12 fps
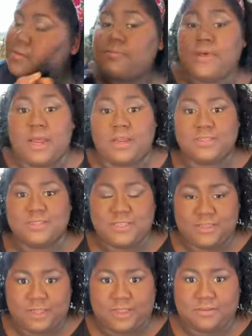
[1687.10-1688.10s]
But
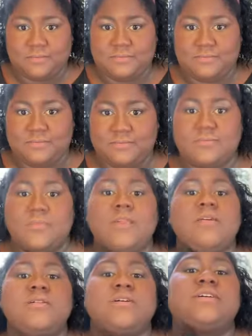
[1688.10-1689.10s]
honestly, like,
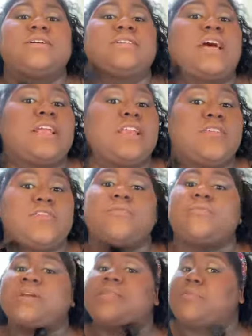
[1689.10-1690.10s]
because I didn't
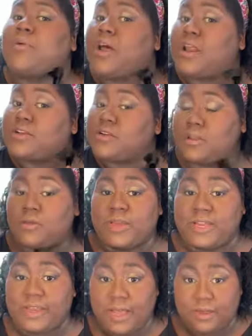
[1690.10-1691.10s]
even bring the product all the
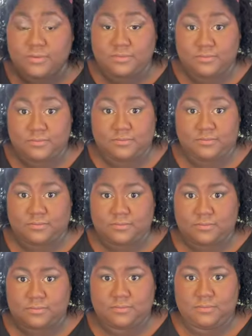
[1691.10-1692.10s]
way down.
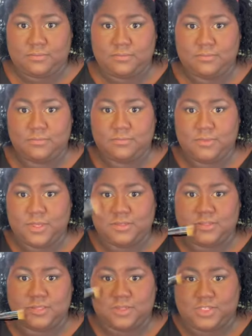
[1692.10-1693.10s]

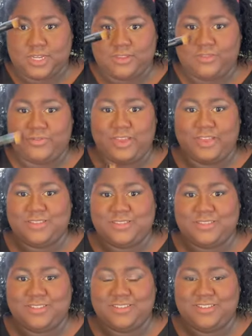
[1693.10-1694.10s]
So check the
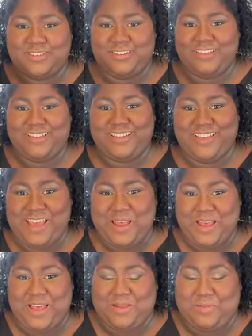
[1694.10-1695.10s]
face
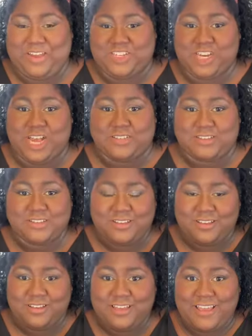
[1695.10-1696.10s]
and my chest.
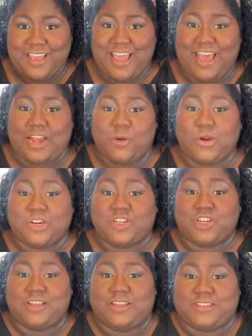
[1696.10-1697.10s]
And I wear a
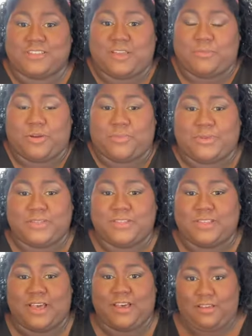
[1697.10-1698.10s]
shirt like this on purpose
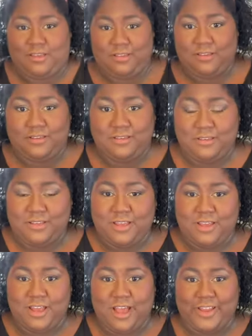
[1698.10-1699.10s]
so that
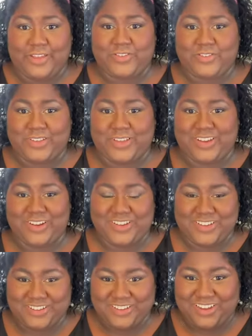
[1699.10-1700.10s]
I could really get a
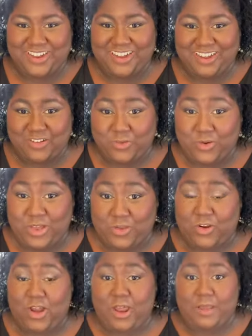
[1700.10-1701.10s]
good look of
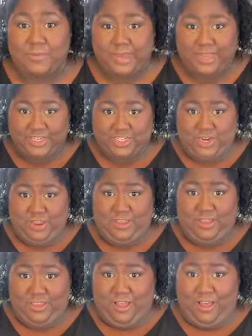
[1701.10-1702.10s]
whether or not I match.
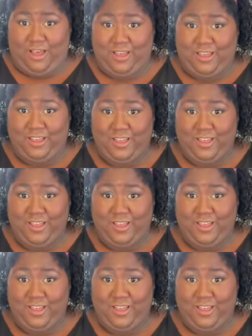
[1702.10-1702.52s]
Yeah.